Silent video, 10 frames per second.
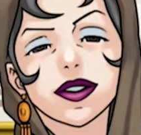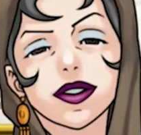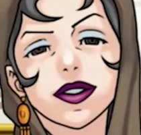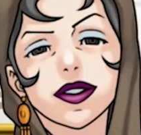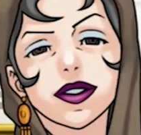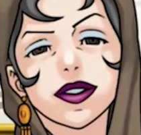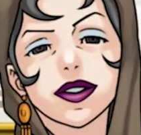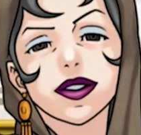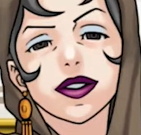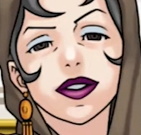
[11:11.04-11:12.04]
of
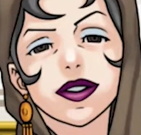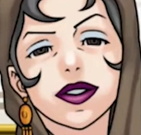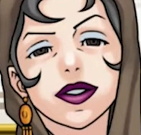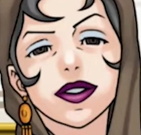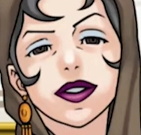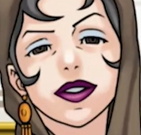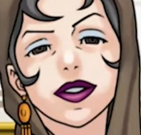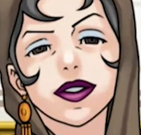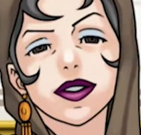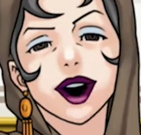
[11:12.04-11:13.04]
petite stature.
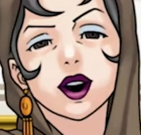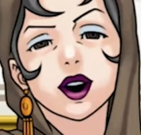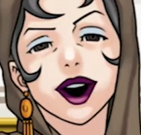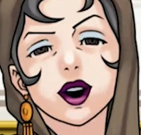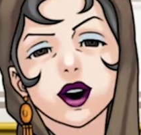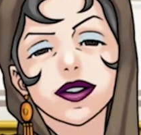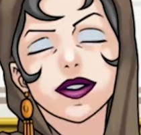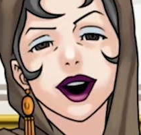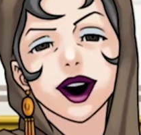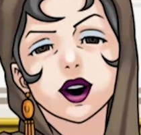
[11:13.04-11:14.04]
How could
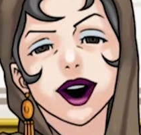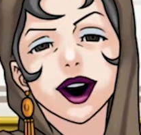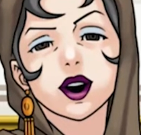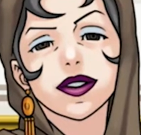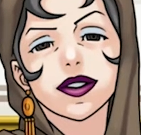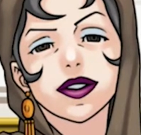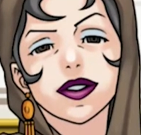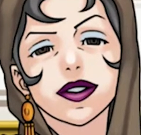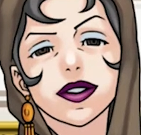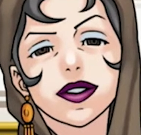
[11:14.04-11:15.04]
I possibly use a heavy